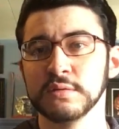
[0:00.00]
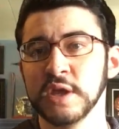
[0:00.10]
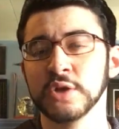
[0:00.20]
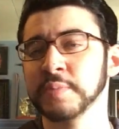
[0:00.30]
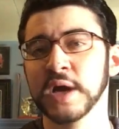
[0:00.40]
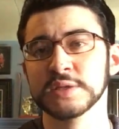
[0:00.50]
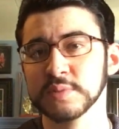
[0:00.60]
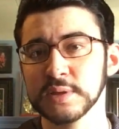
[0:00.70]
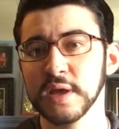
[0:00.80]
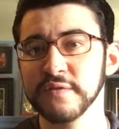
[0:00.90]
they could
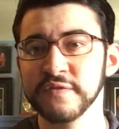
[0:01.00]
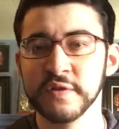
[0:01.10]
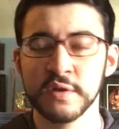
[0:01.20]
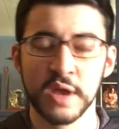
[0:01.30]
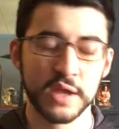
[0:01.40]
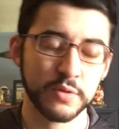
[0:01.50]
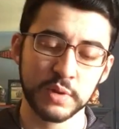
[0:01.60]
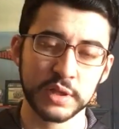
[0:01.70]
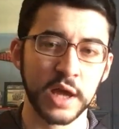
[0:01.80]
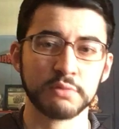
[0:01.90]
possibly live. And you
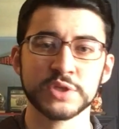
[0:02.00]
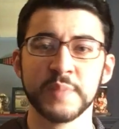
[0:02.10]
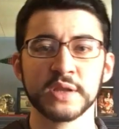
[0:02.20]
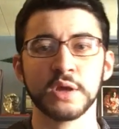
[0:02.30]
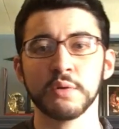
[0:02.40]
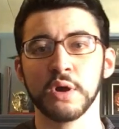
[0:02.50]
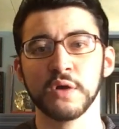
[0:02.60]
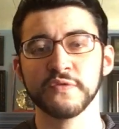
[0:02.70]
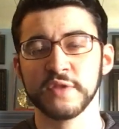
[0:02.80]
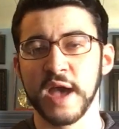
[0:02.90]
really got to respect Owen
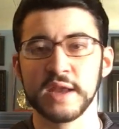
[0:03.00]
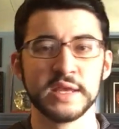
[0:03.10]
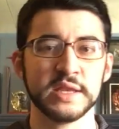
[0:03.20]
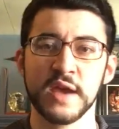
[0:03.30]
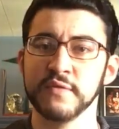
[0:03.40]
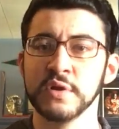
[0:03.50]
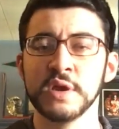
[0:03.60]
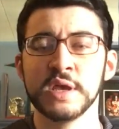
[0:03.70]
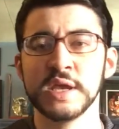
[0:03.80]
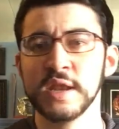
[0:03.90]
Hart for that. He never
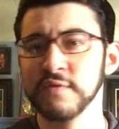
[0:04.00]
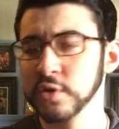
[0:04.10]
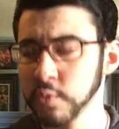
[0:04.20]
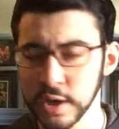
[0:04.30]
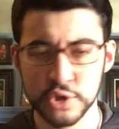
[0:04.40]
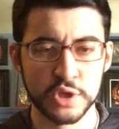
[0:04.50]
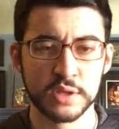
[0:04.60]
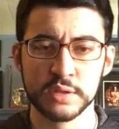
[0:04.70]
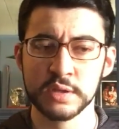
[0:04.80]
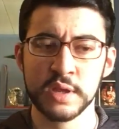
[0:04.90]

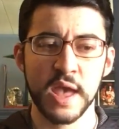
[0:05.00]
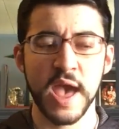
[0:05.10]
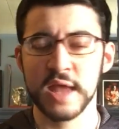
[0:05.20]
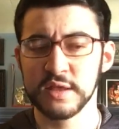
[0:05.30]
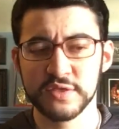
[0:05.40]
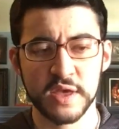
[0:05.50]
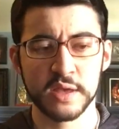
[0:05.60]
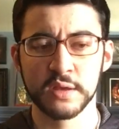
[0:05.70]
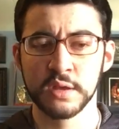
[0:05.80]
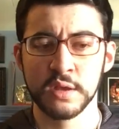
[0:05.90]
questioned
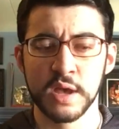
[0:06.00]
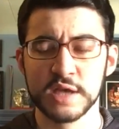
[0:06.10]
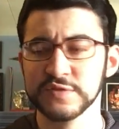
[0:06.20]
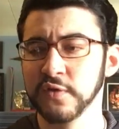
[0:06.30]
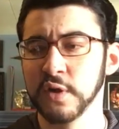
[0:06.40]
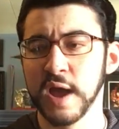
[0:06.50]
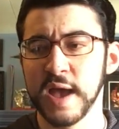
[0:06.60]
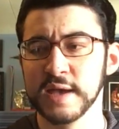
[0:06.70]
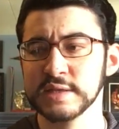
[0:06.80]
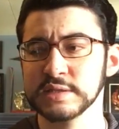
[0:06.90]
anything as far
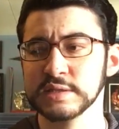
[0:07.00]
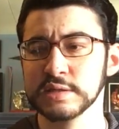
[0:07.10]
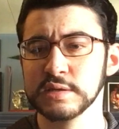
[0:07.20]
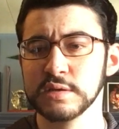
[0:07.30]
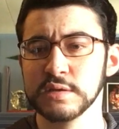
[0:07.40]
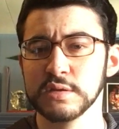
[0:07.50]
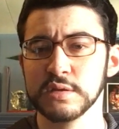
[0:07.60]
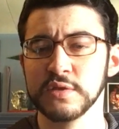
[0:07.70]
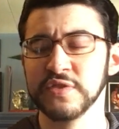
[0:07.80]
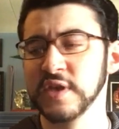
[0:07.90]
as
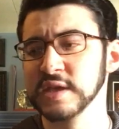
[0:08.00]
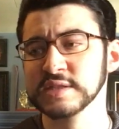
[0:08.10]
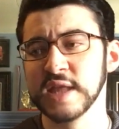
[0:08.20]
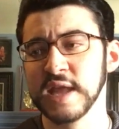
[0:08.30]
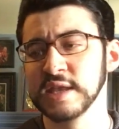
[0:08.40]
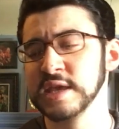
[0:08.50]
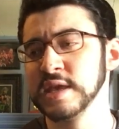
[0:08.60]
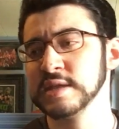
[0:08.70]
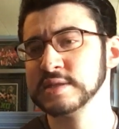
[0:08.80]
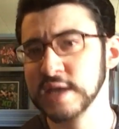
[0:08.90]
the things that
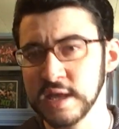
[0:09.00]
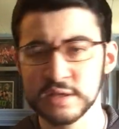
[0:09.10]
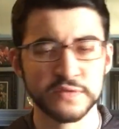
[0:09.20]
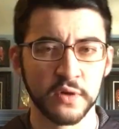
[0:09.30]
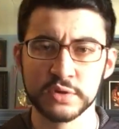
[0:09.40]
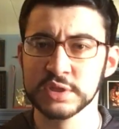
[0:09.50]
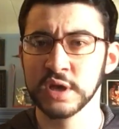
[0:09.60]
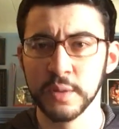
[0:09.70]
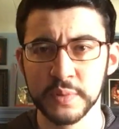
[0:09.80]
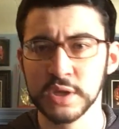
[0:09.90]
he did as far as the
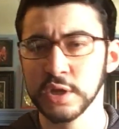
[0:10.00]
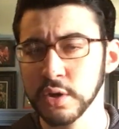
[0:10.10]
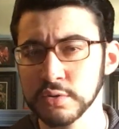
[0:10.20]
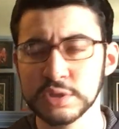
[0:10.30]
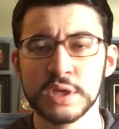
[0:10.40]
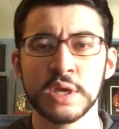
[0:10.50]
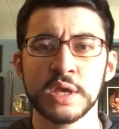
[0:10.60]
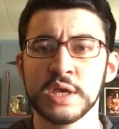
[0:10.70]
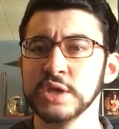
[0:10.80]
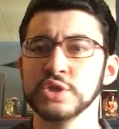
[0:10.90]
company goes.
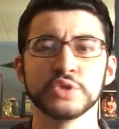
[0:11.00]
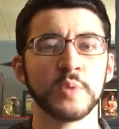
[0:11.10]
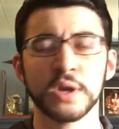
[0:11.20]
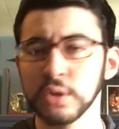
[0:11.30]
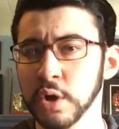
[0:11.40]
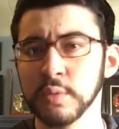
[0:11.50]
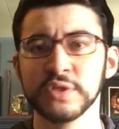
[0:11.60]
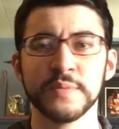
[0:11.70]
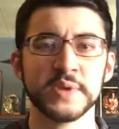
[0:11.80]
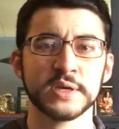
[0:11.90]
He just went along
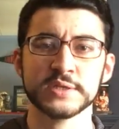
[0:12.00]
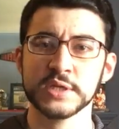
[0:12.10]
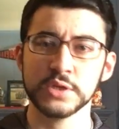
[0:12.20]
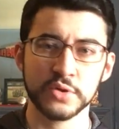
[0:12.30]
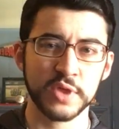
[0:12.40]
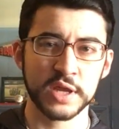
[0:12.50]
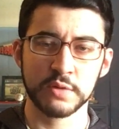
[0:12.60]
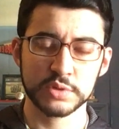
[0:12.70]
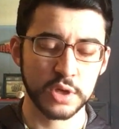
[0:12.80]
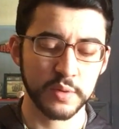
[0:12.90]
with it because he knew that he
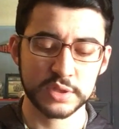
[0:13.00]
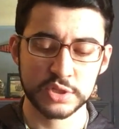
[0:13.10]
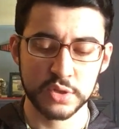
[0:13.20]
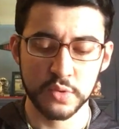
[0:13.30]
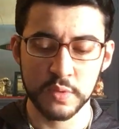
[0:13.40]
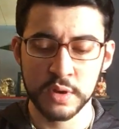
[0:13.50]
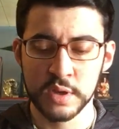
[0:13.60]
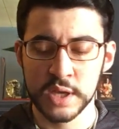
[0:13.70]
was going to